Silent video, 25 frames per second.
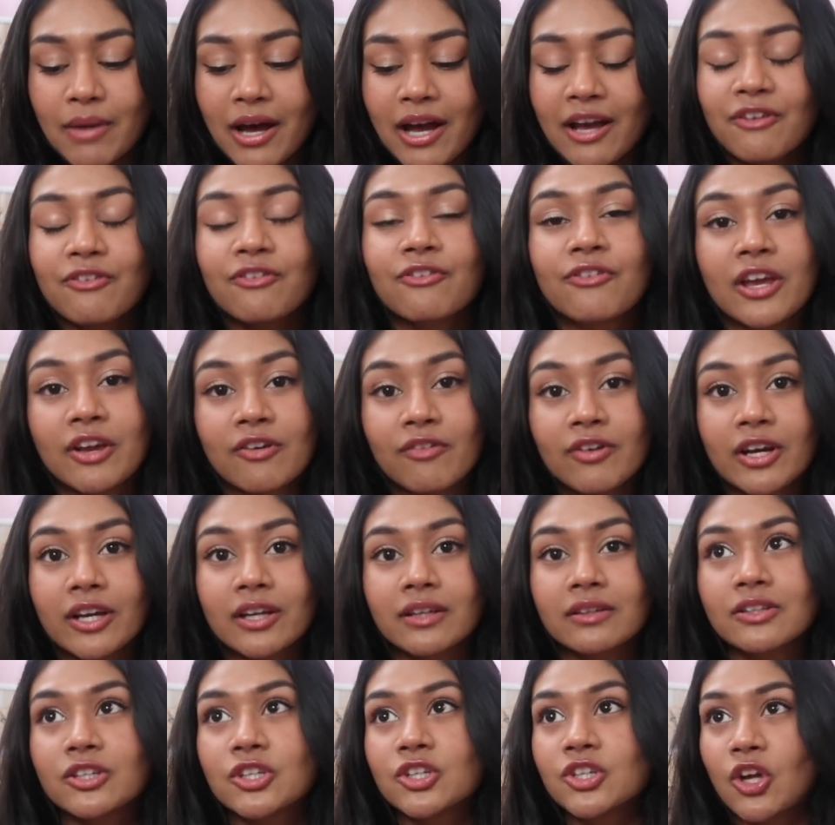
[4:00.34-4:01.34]
My
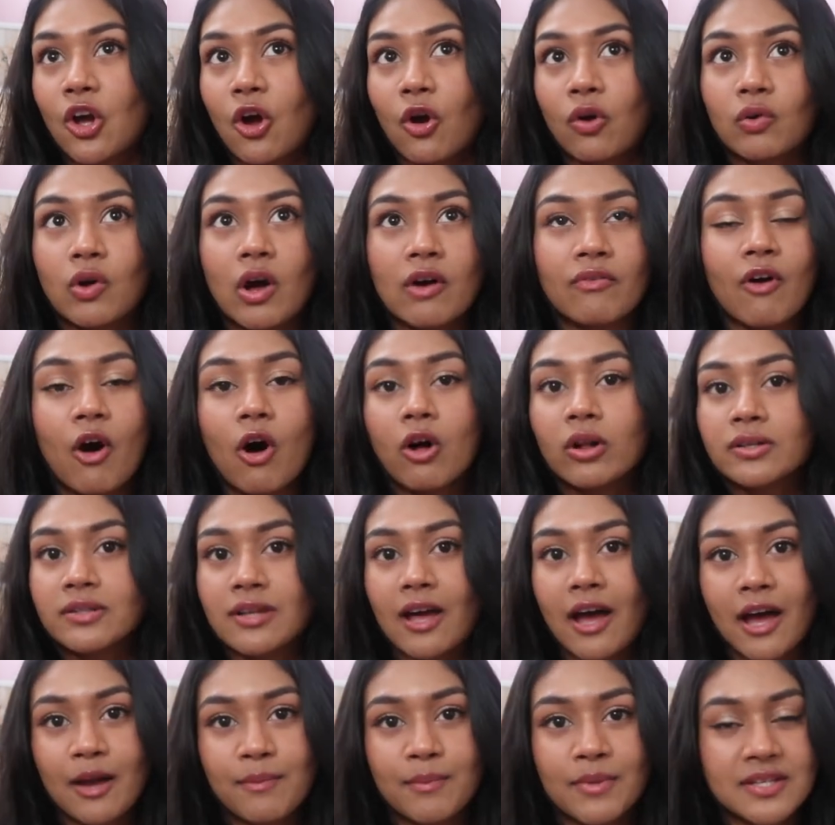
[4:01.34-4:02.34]
favorite show of all
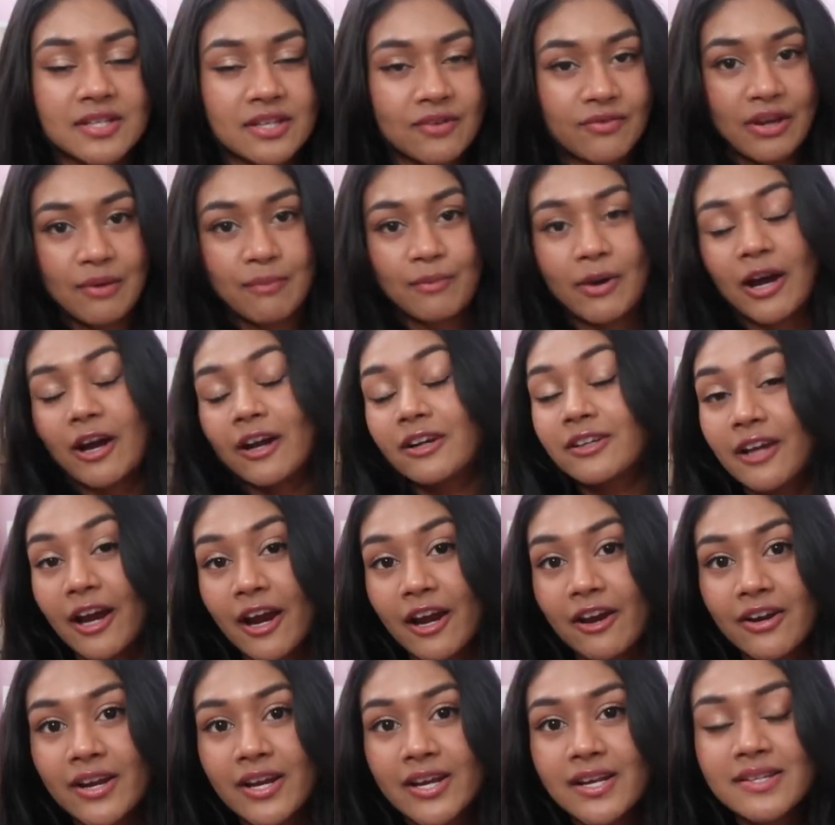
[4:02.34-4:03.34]
time is The Vampire
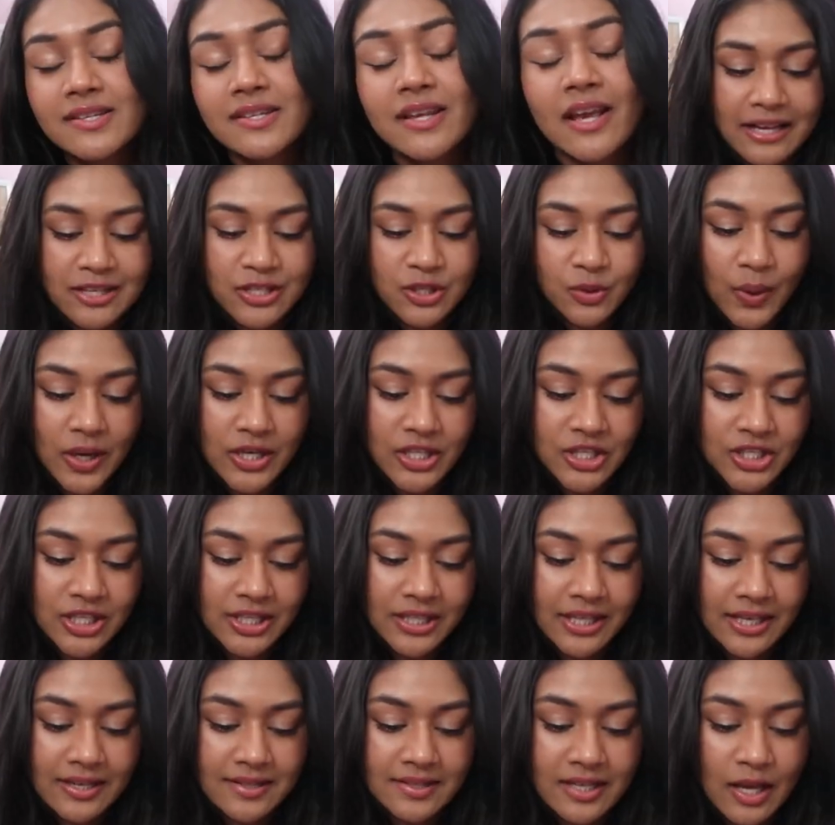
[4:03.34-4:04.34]
Diaries. Next
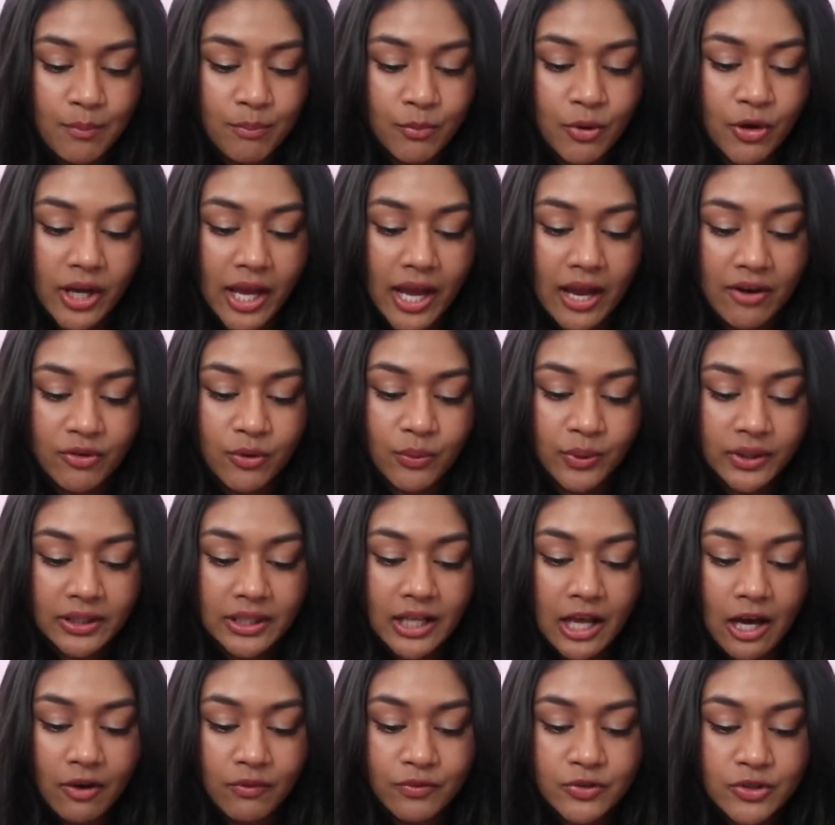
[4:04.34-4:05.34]
question is, a book everyone
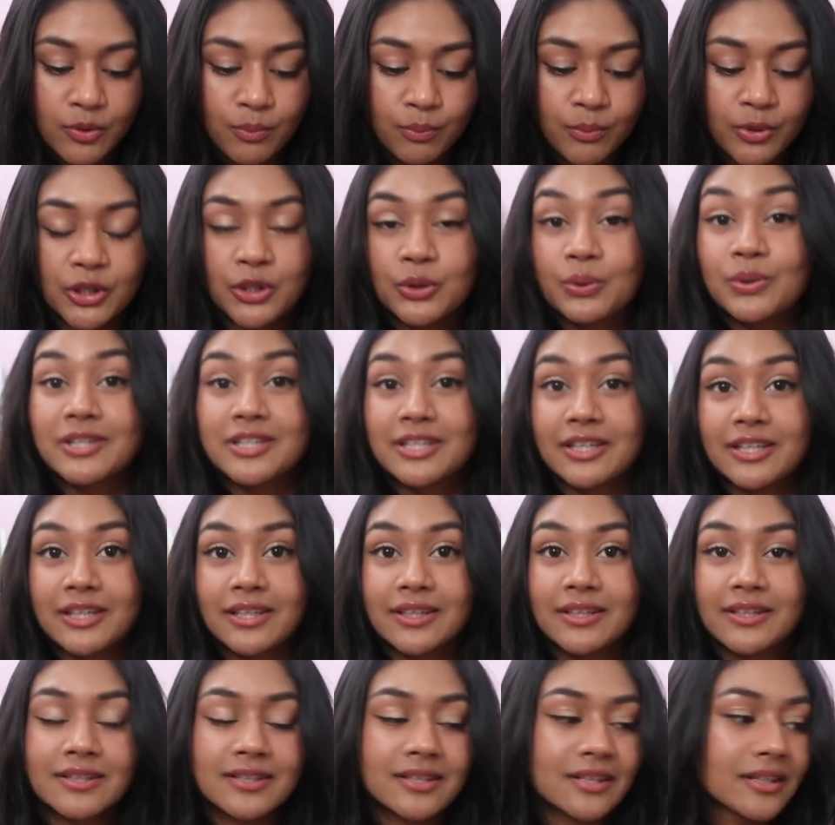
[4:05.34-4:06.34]
loved but you
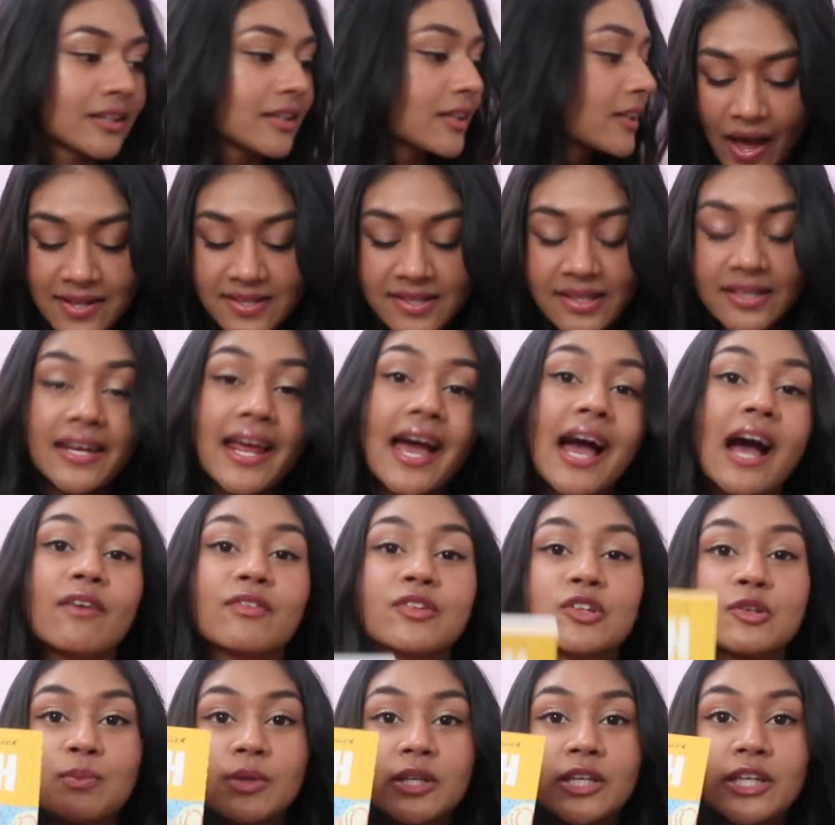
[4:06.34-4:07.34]
didn't. That's gonna
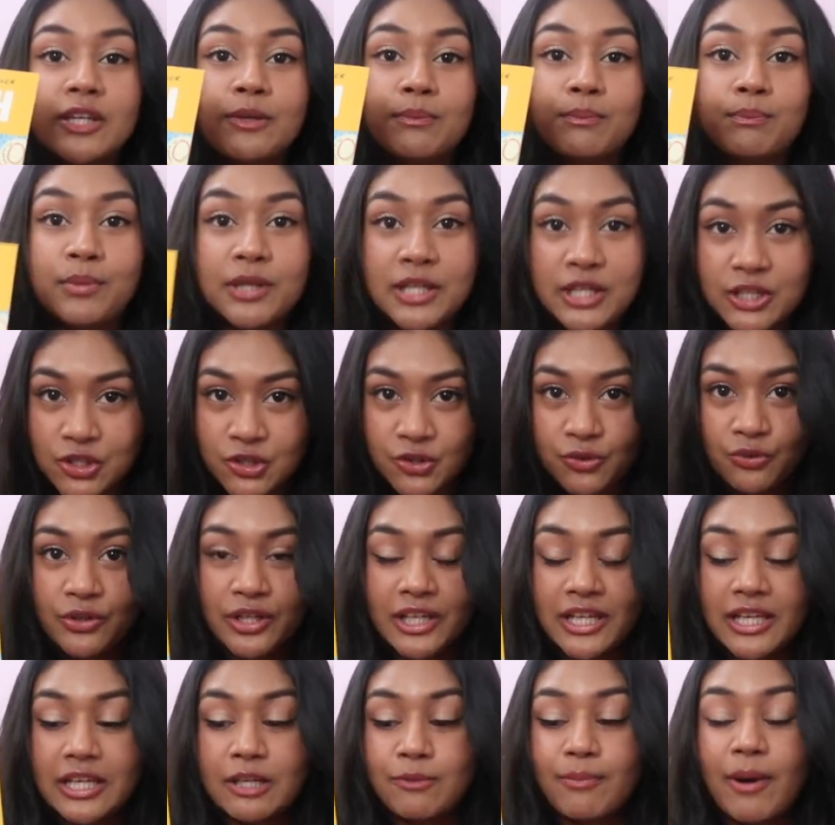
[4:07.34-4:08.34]
have to be Beach
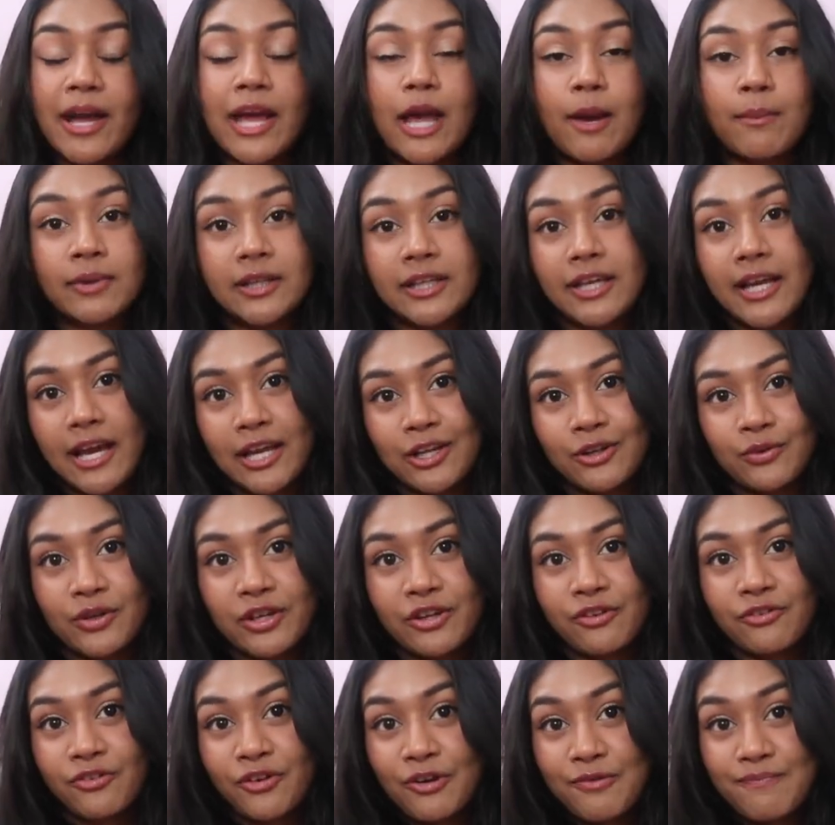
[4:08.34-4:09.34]
Read by Emily
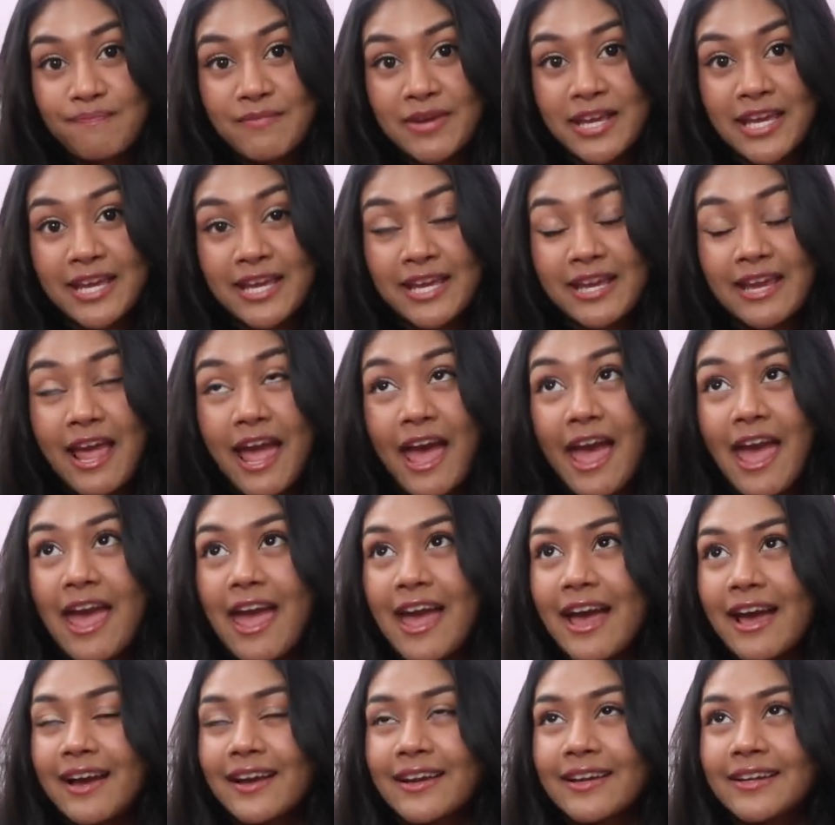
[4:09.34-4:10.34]
Henry for me.
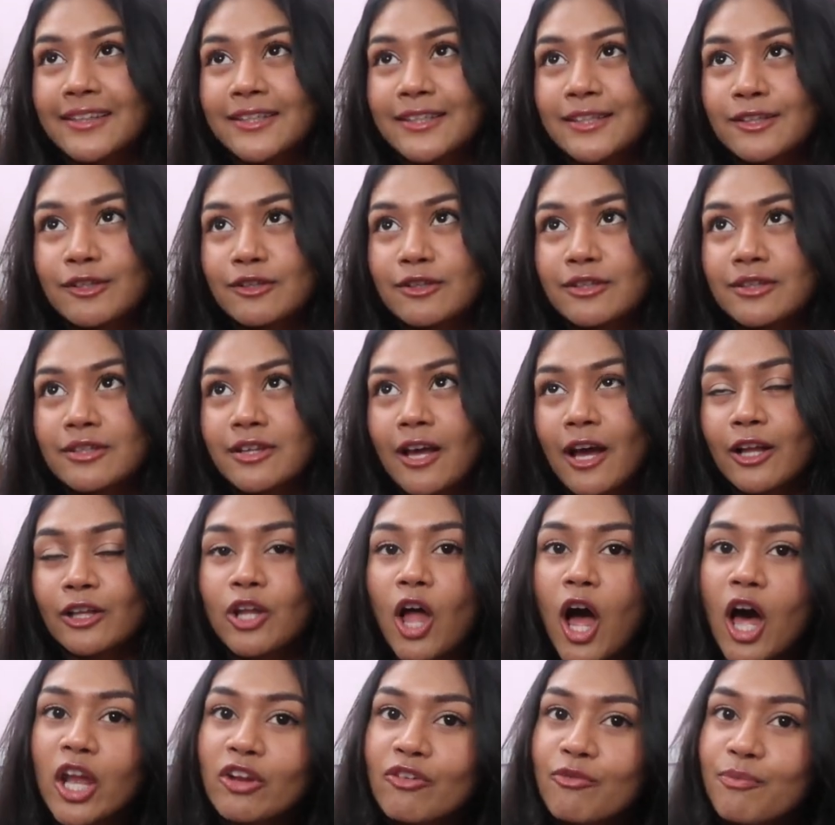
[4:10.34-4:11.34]
And a
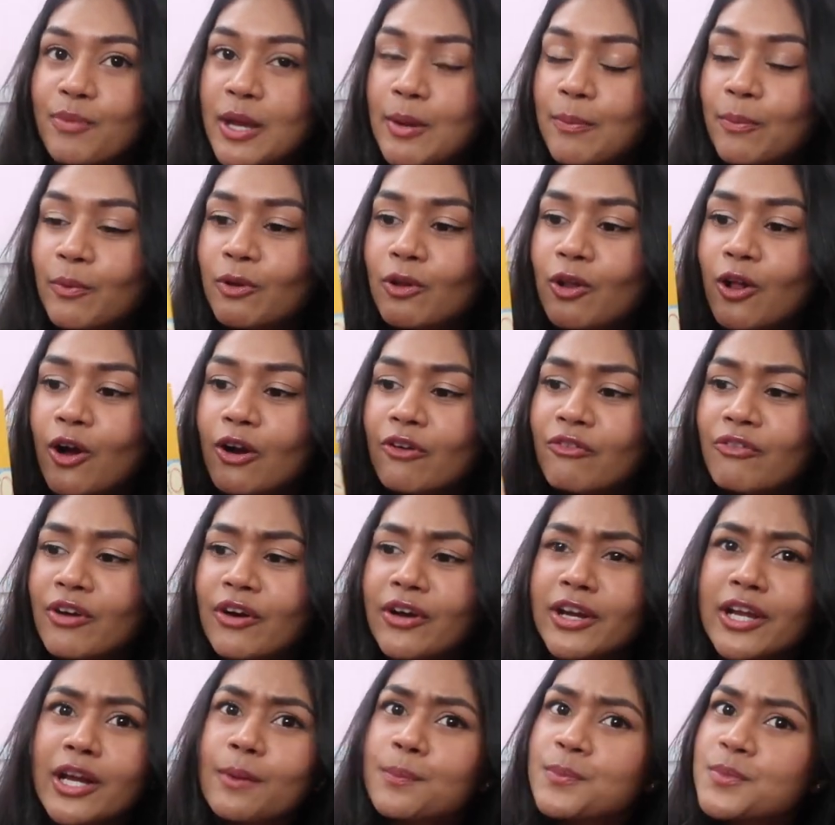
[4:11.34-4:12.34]
lot of people are
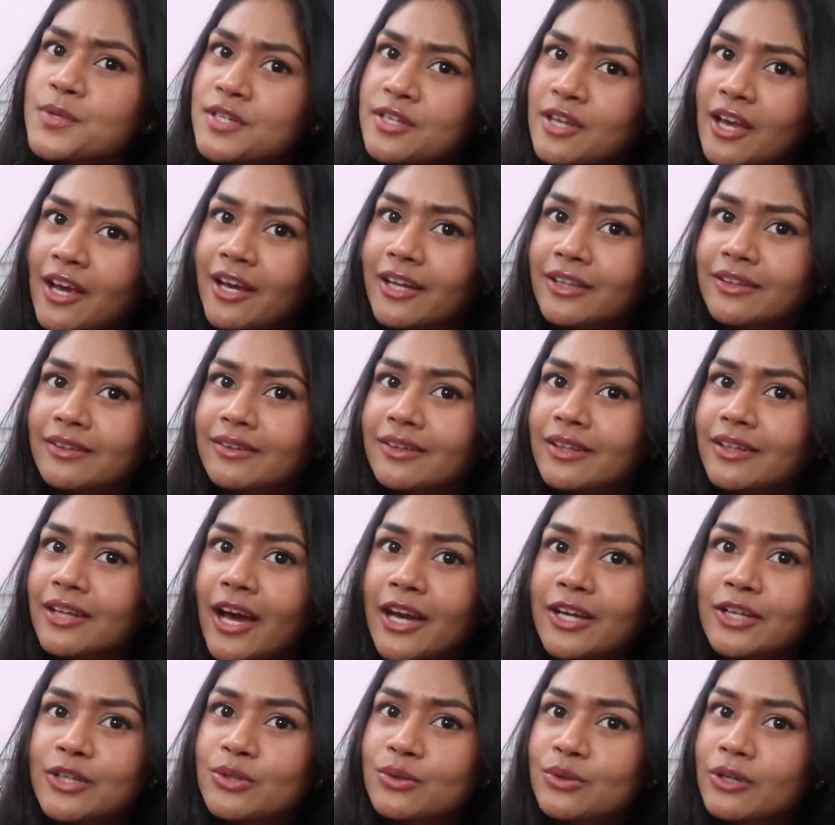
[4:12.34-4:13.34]
very upset that
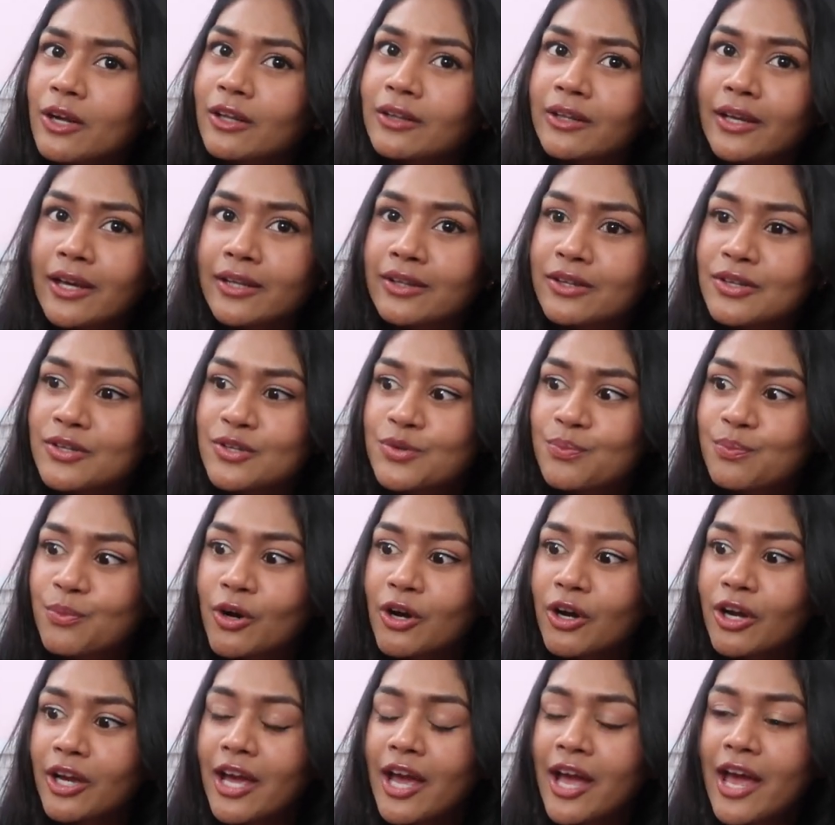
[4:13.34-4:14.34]
I do not like this
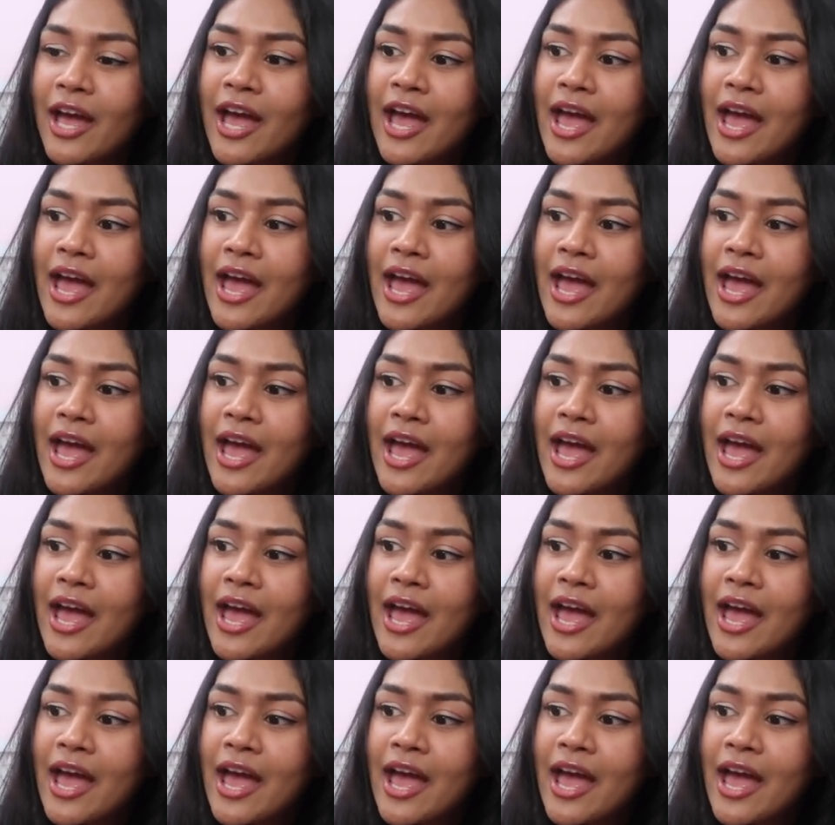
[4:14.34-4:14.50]
book.